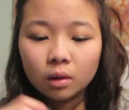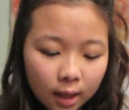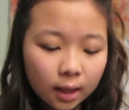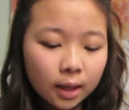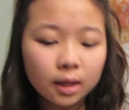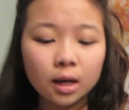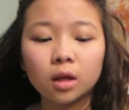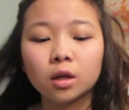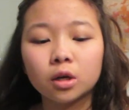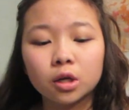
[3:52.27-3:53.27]
LA
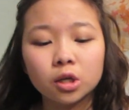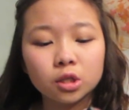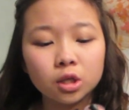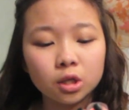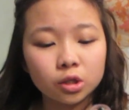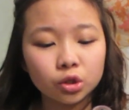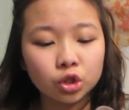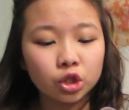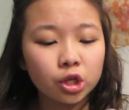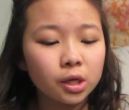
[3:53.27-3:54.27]
Colors
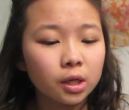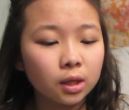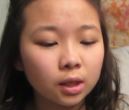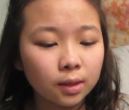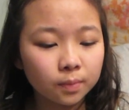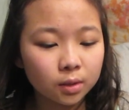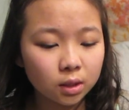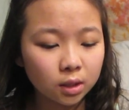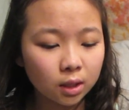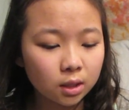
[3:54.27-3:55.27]
Cheek and
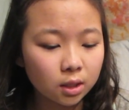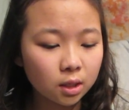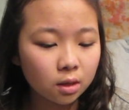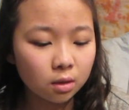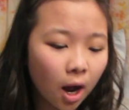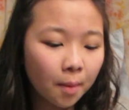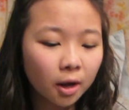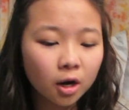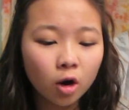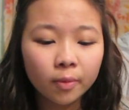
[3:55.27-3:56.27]
Lips Tinted. I'm not
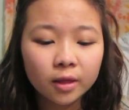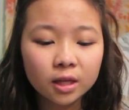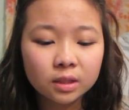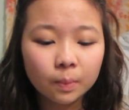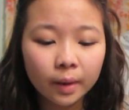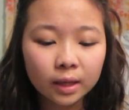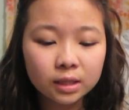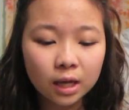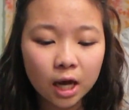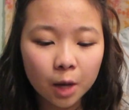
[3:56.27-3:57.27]
gonna open this, but
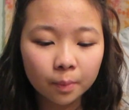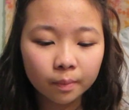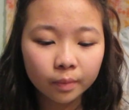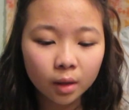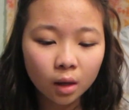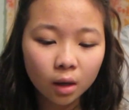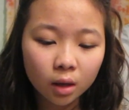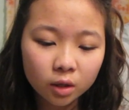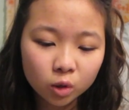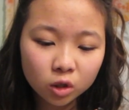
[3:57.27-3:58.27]

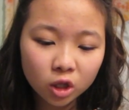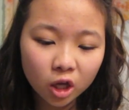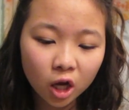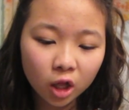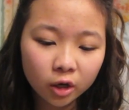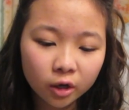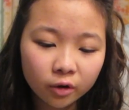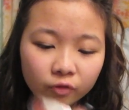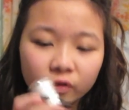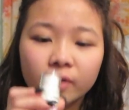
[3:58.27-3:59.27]
this one's in the
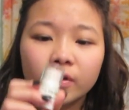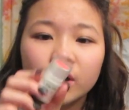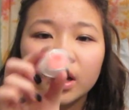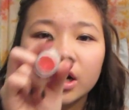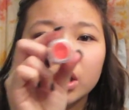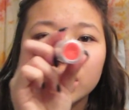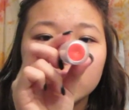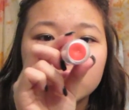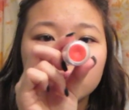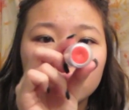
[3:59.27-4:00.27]
color Fever, and it
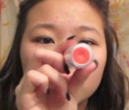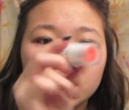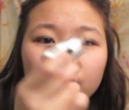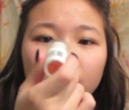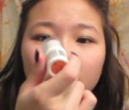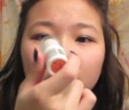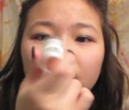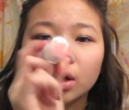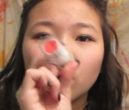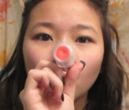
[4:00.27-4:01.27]
looks really pretty,
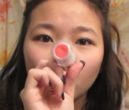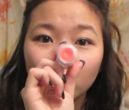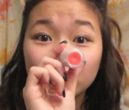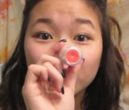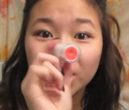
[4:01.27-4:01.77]
kind of coralish